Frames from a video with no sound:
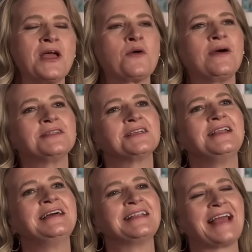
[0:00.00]

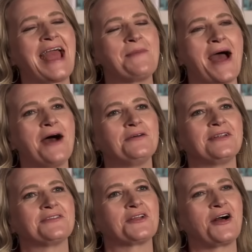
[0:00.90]
Gwendolyn came out
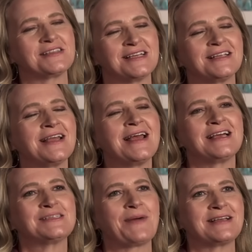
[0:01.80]
of the closet
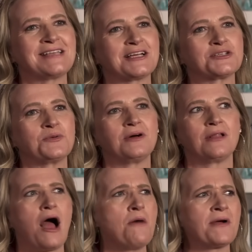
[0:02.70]
as bisexual,
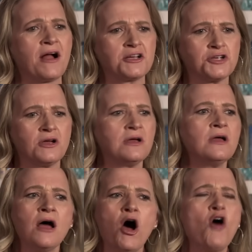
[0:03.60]
oh my gosh,
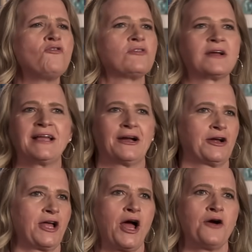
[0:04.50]
over a year
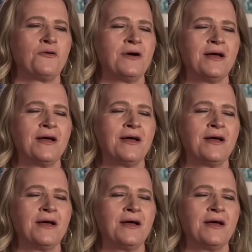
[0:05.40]
ago.